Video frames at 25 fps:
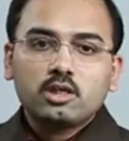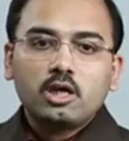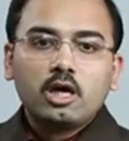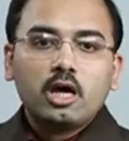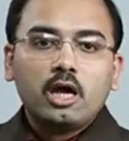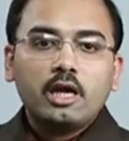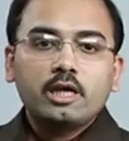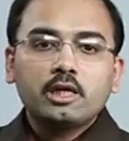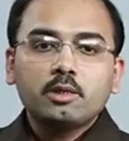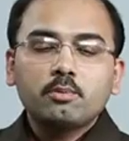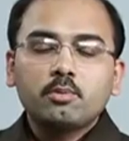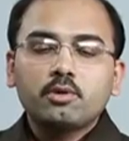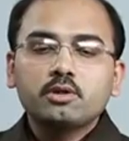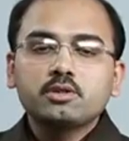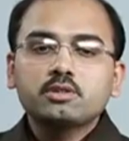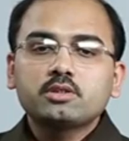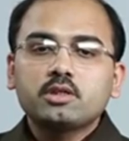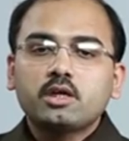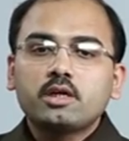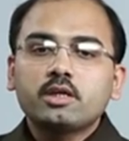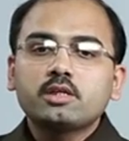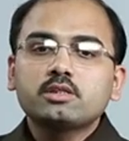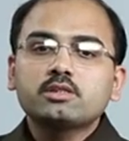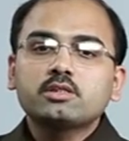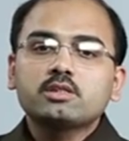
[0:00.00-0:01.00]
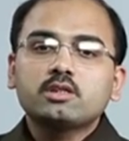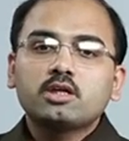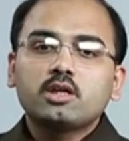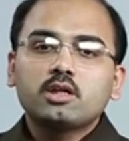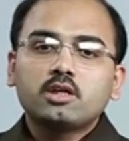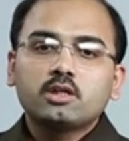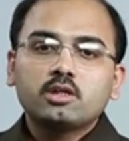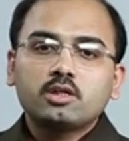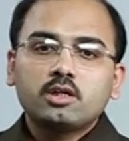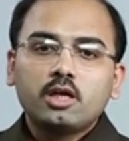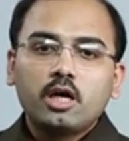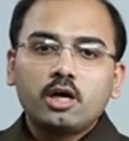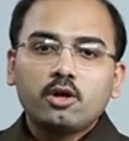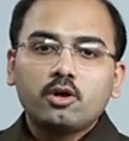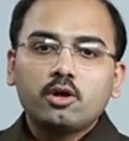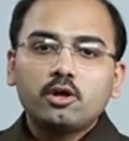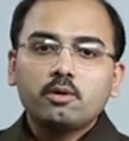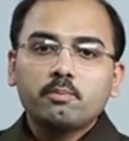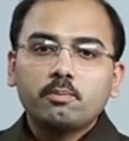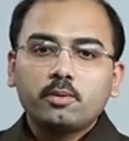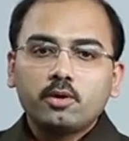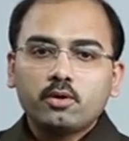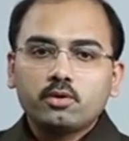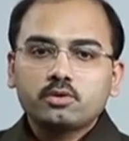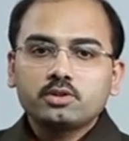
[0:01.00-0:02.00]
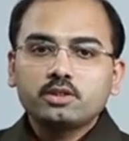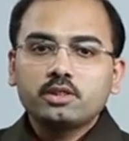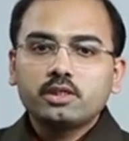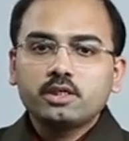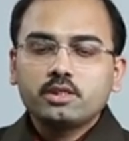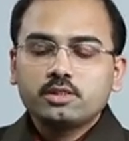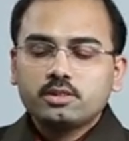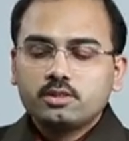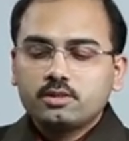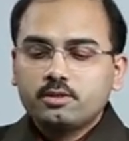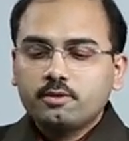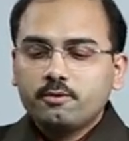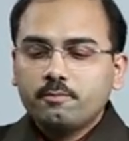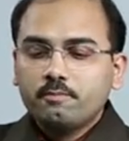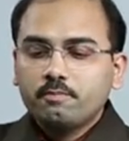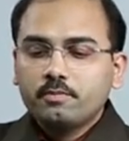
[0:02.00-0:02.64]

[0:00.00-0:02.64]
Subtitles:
antibodies against thyroid peroxidase.